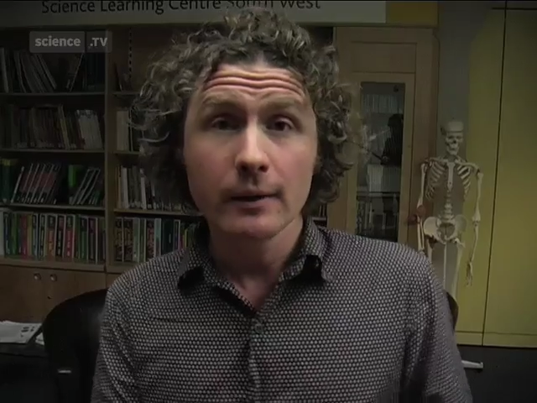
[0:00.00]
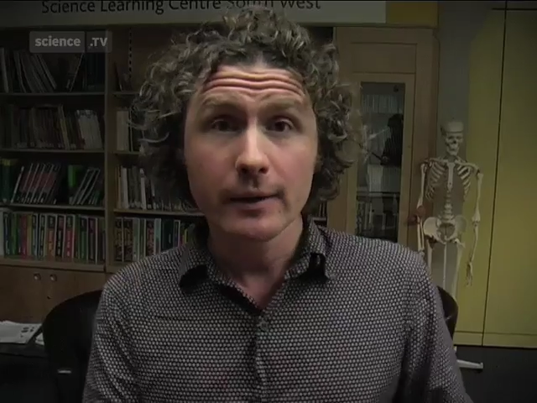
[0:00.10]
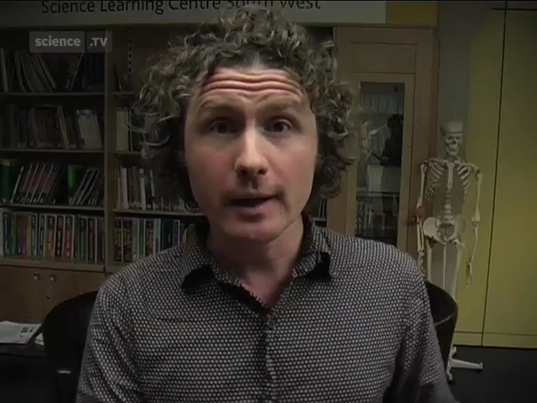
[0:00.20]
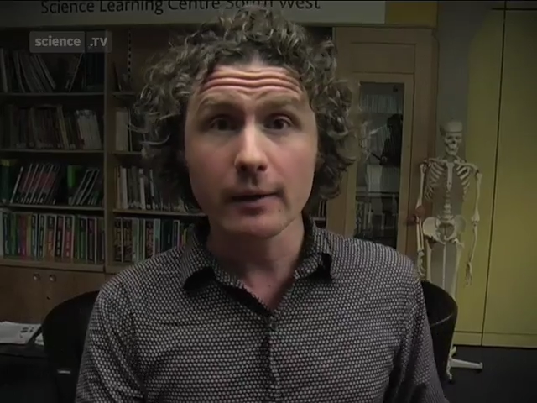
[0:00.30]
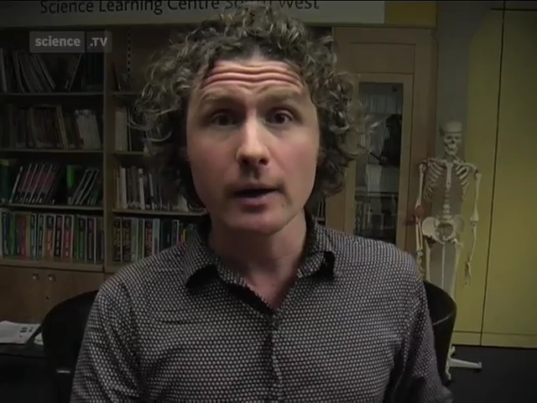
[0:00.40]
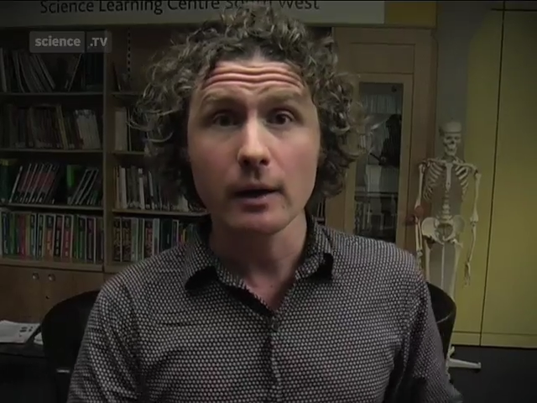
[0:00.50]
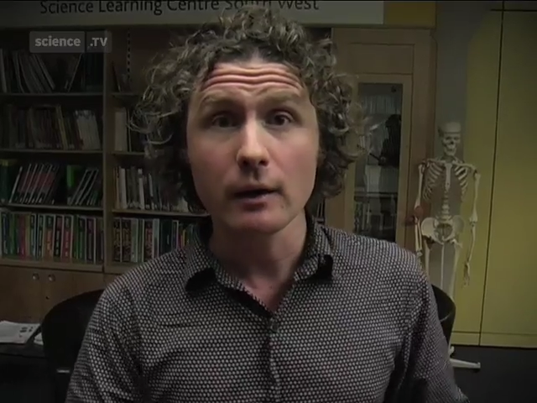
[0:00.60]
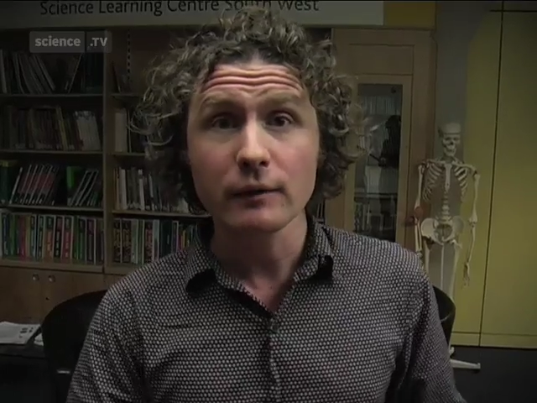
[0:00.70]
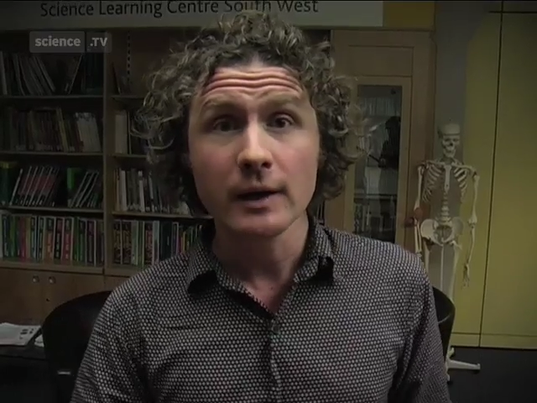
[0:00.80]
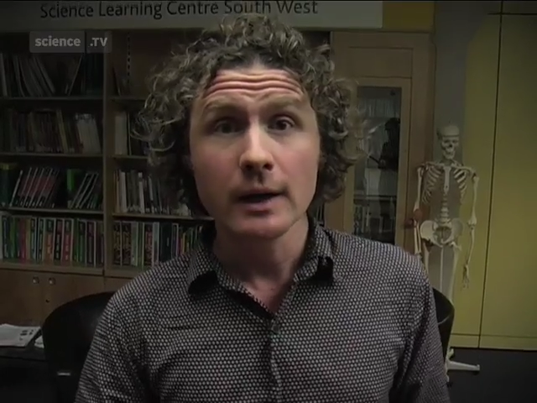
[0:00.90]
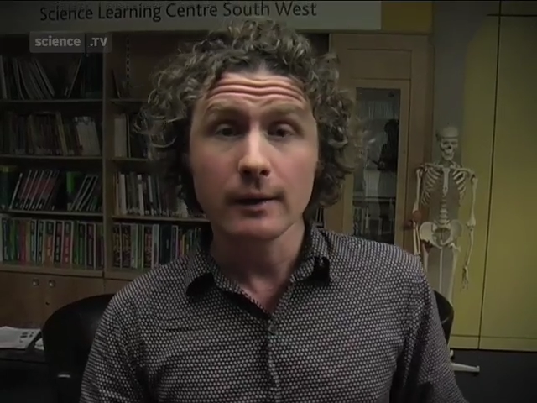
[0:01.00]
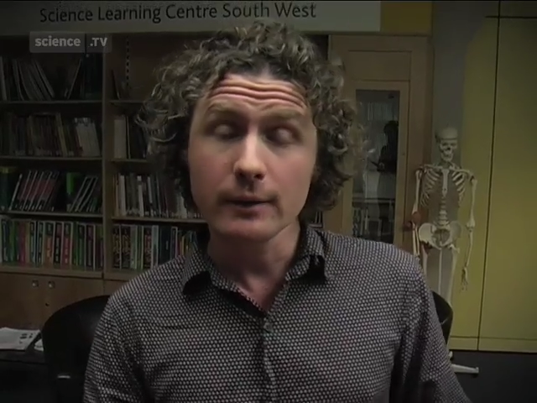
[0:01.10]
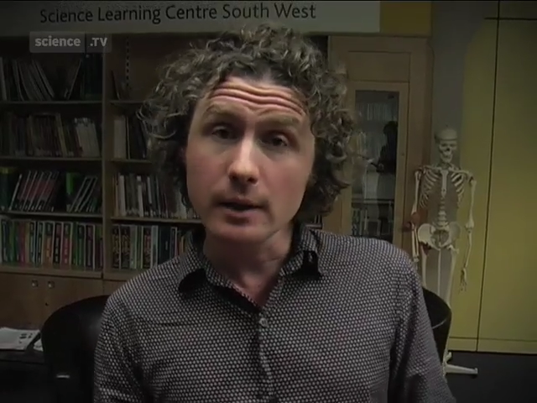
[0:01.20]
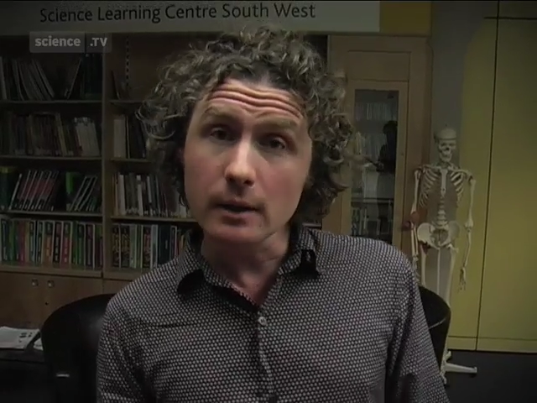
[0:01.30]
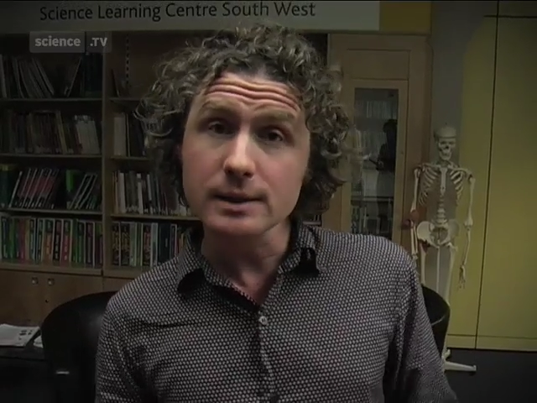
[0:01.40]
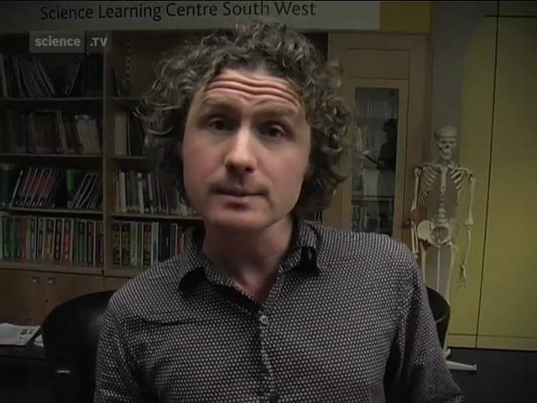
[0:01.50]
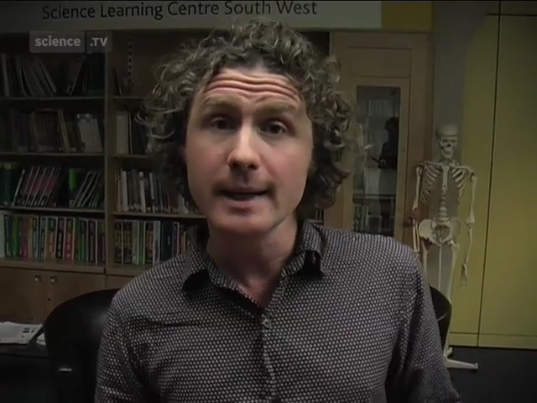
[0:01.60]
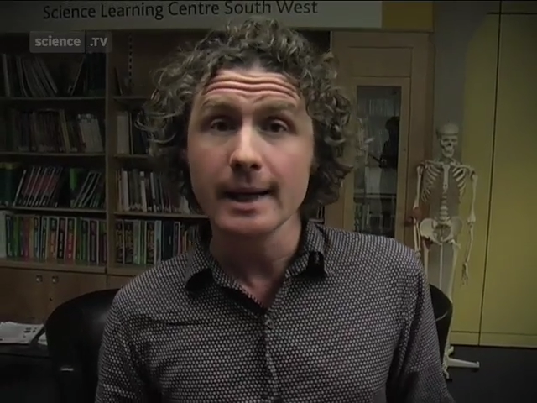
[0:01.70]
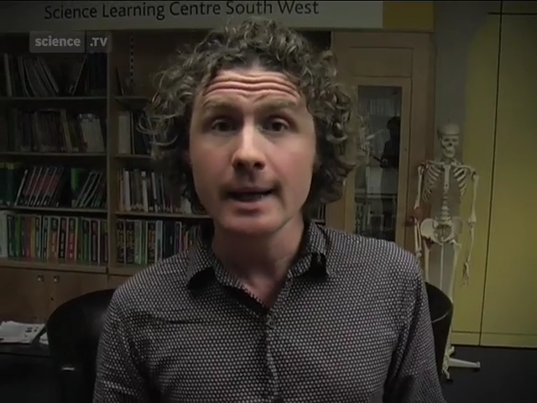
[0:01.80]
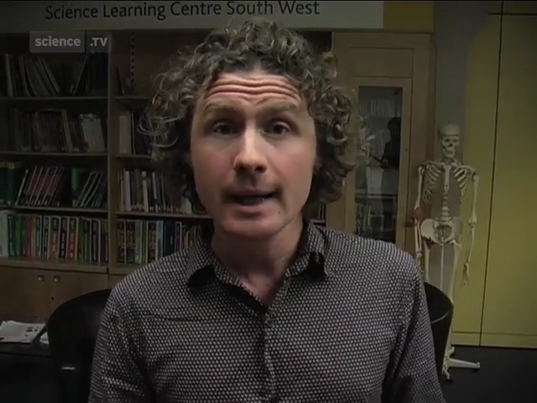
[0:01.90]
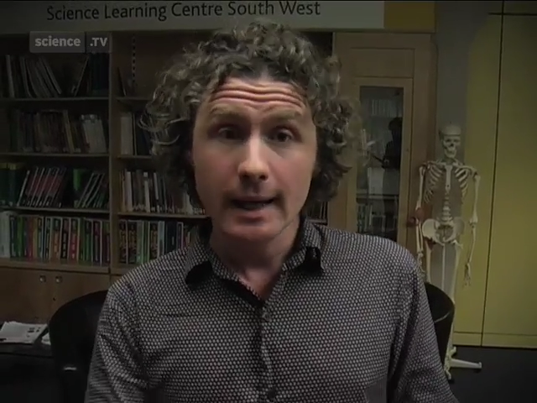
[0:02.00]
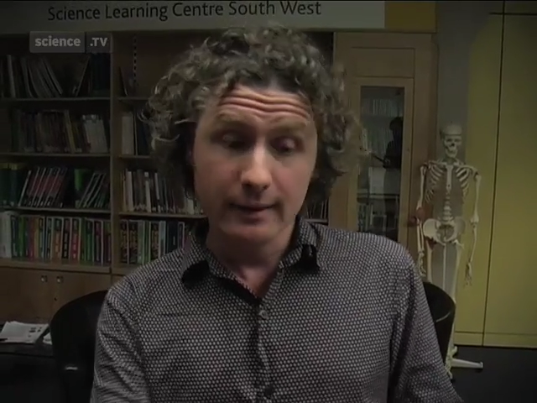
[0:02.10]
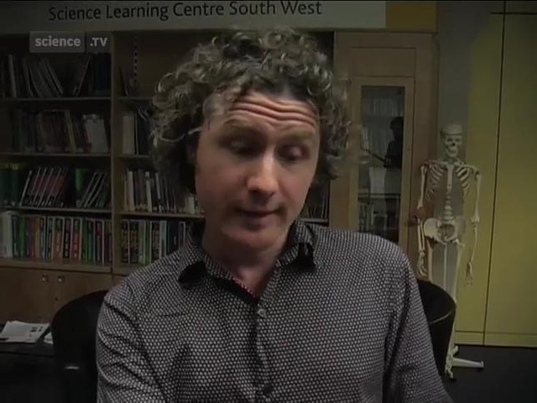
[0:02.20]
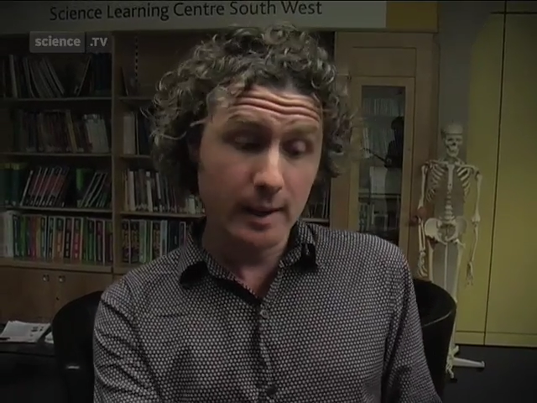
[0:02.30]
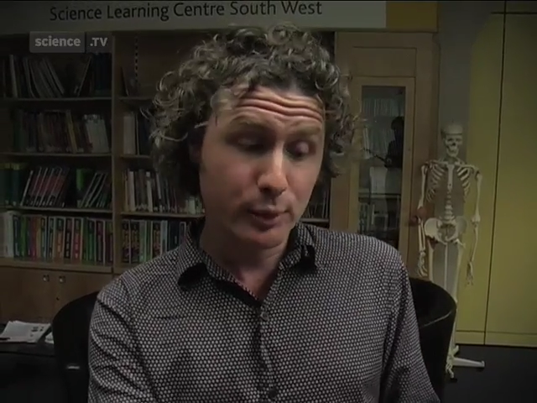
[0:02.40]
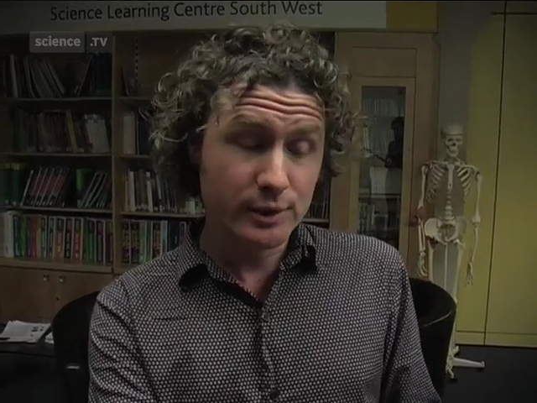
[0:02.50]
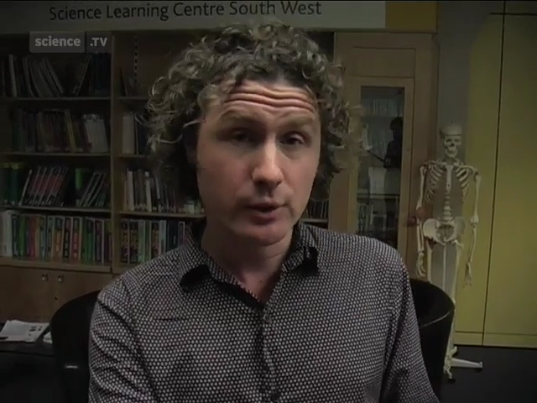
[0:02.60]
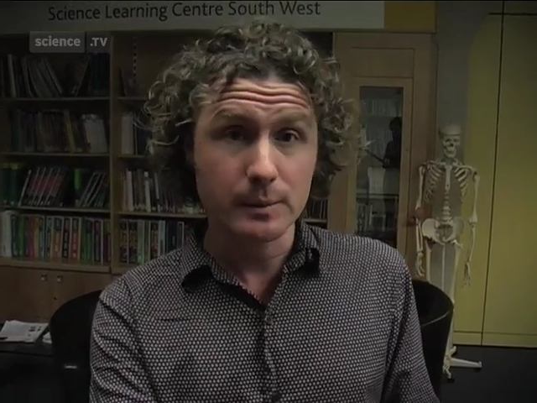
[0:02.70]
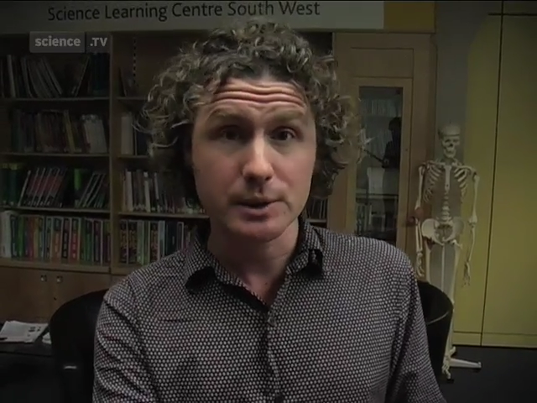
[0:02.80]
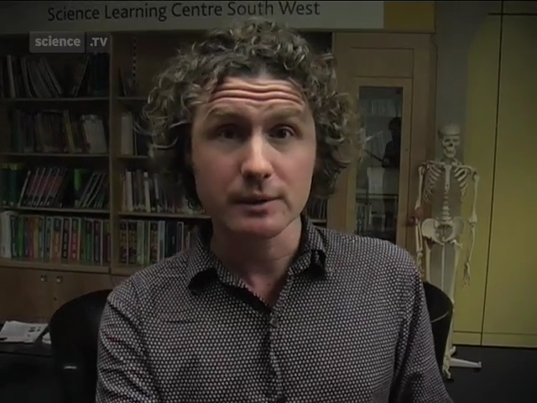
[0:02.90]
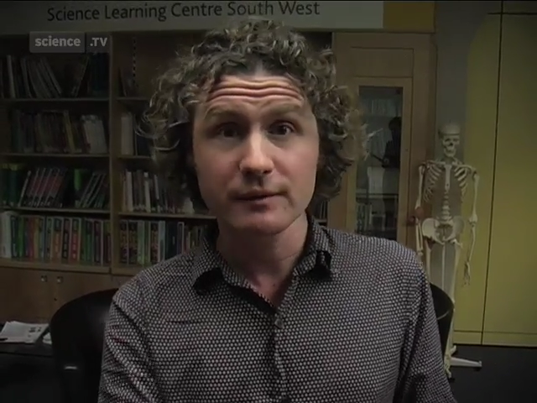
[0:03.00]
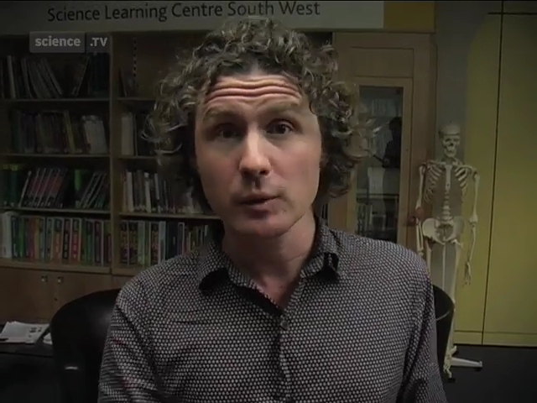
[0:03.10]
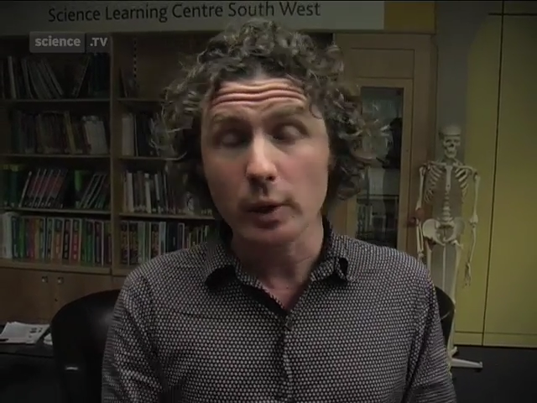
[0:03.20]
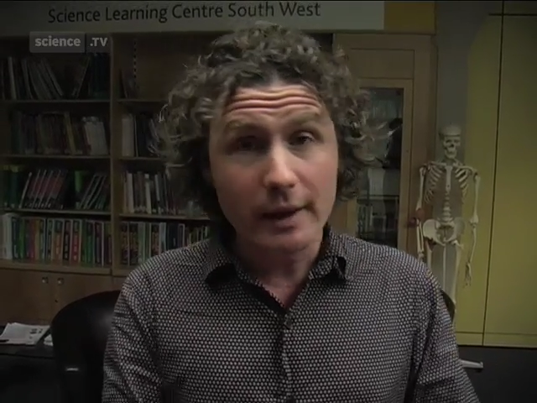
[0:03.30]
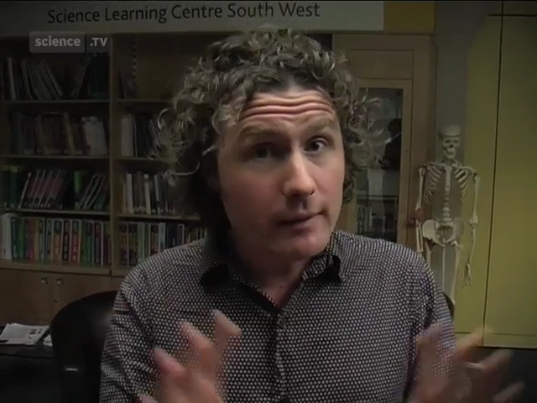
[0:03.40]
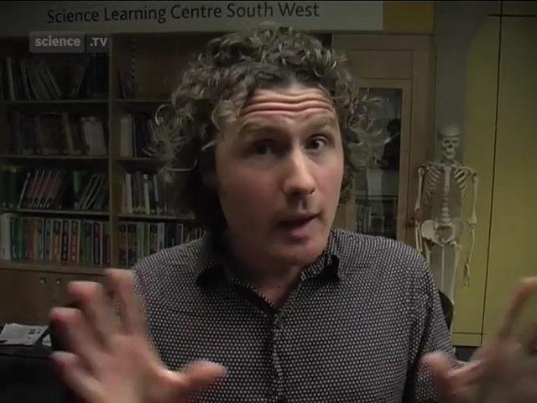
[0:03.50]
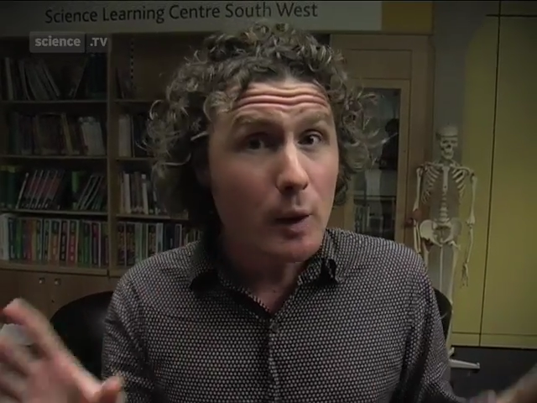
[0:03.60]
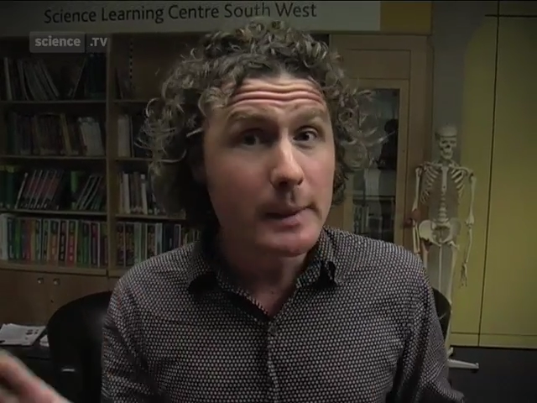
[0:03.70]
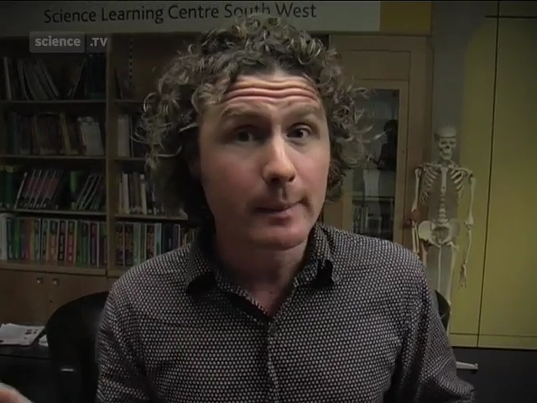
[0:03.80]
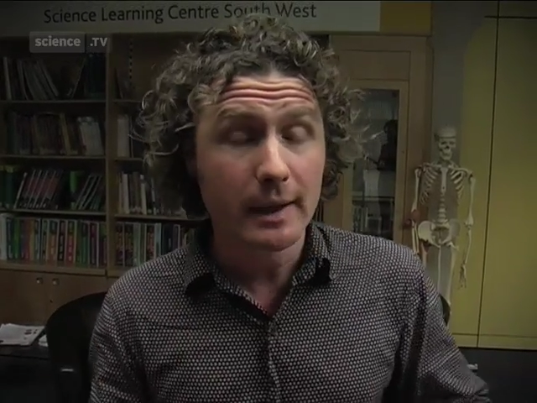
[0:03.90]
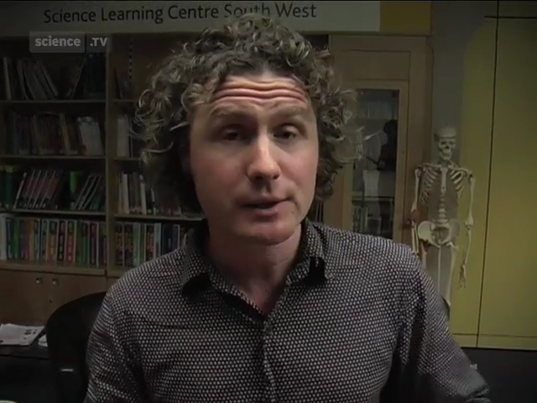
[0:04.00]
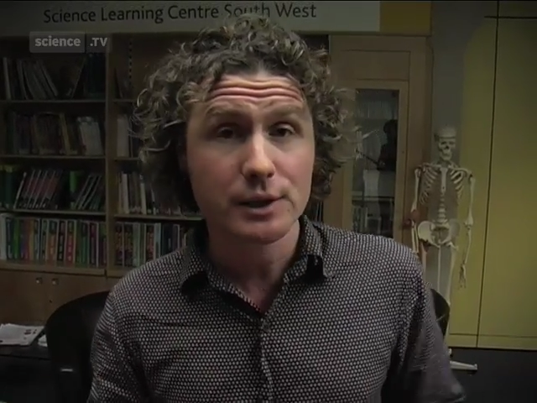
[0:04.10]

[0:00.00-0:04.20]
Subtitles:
The other half, at the last minute, have their prescription for whatever the homeopath